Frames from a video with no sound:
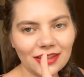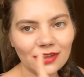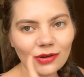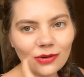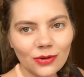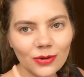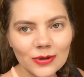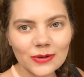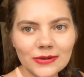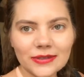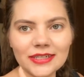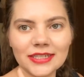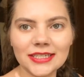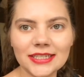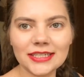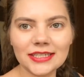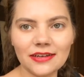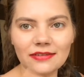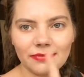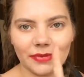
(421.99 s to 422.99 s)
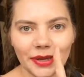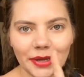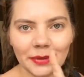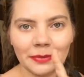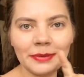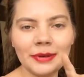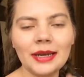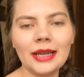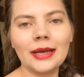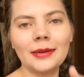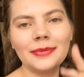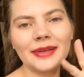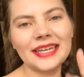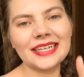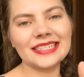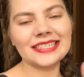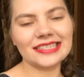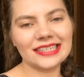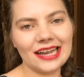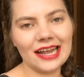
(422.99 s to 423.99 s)
at the corners of my upper lip
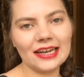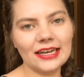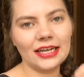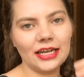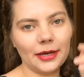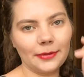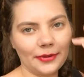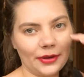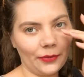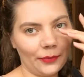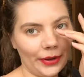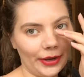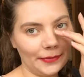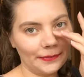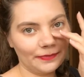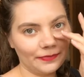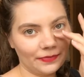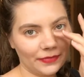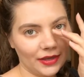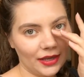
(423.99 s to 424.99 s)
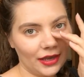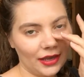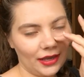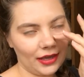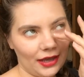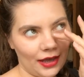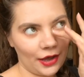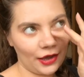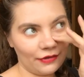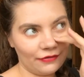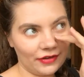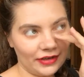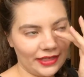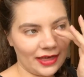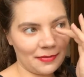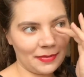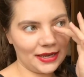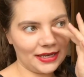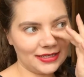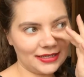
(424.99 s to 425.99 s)
are slightly coming away.
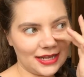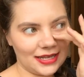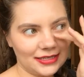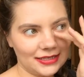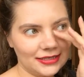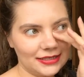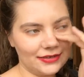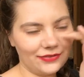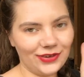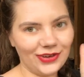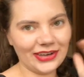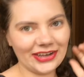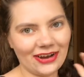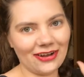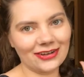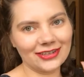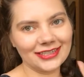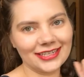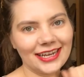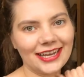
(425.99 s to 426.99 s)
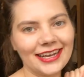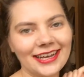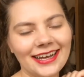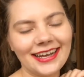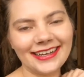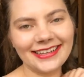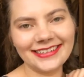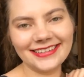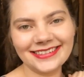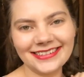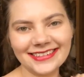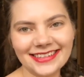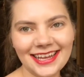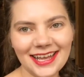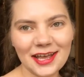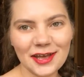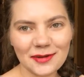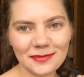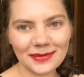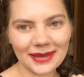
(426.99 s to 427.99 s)
Hopefully that makes sense if you can't see it.
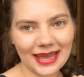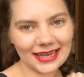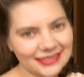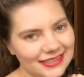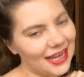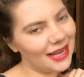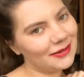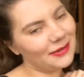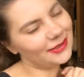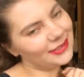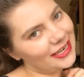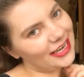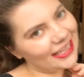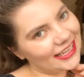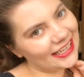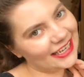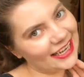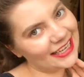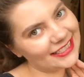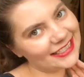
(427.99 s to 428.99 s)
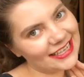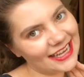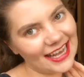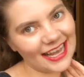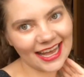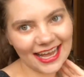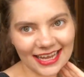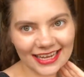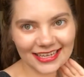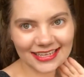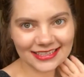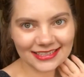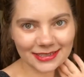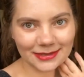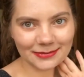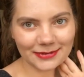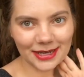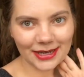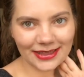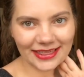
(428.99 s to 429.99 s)
But yes, I will check in later
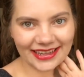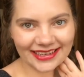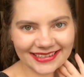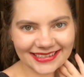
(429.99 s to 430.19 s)
and update you